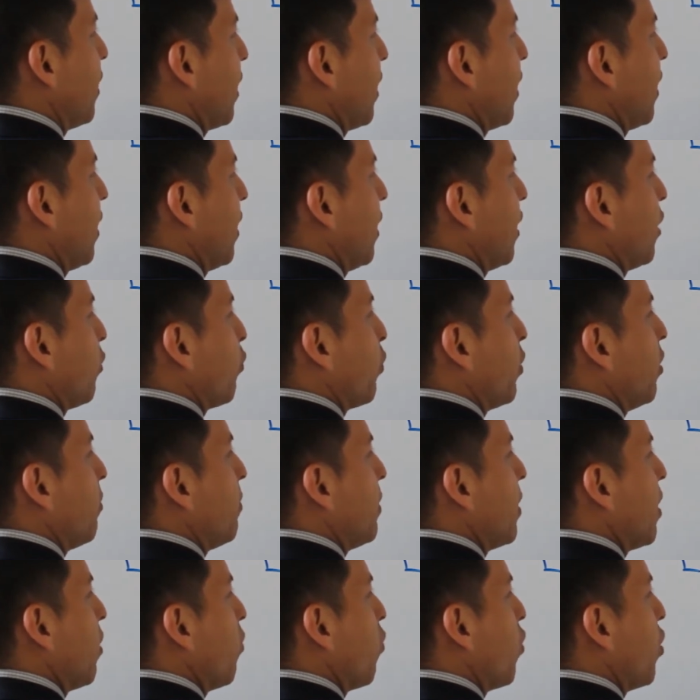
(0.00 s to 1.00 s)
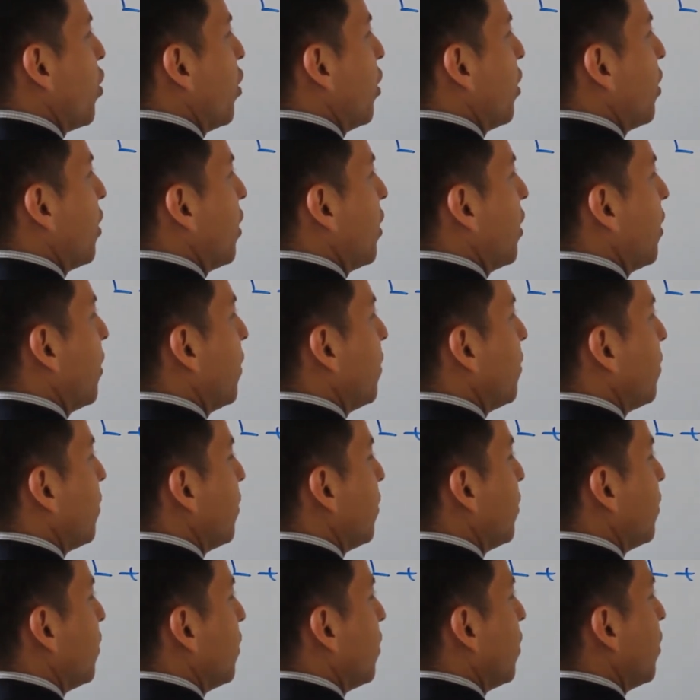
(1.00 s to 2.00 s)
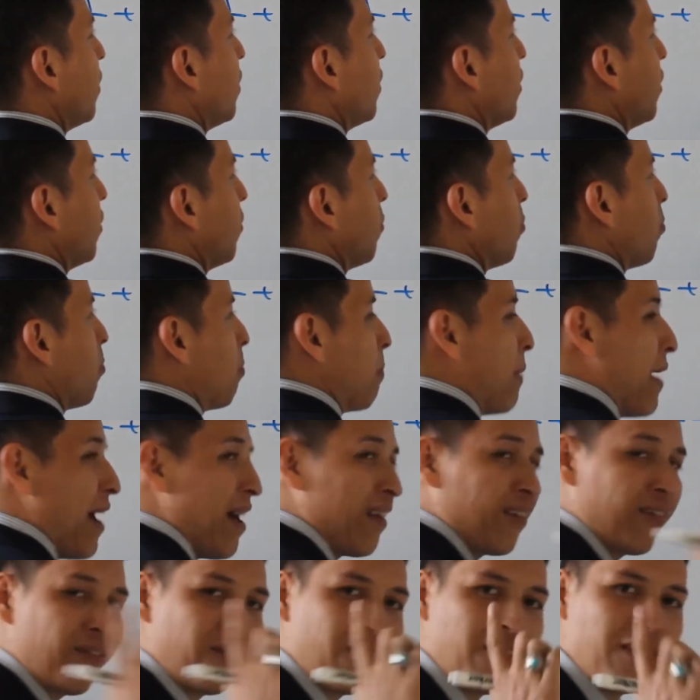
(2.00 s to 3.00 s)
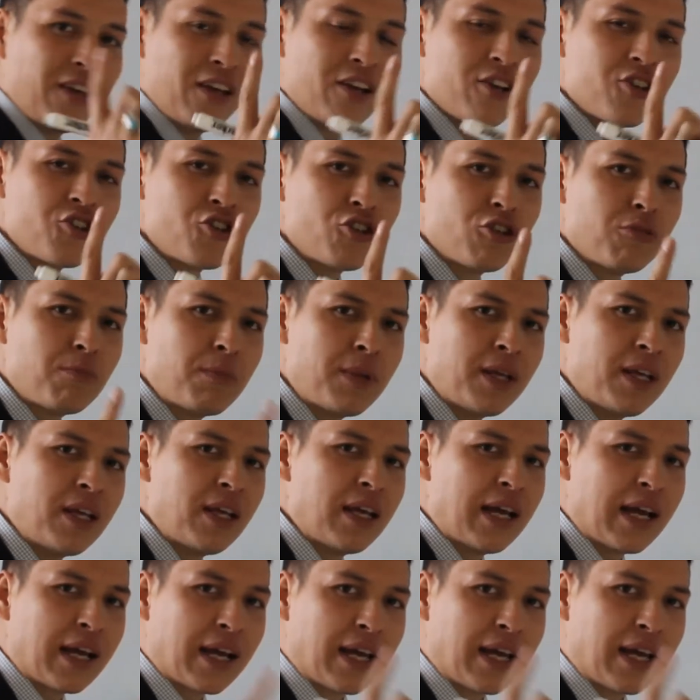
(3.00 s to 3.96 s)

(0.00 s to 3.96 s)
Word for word: then it will be a word. But there should be a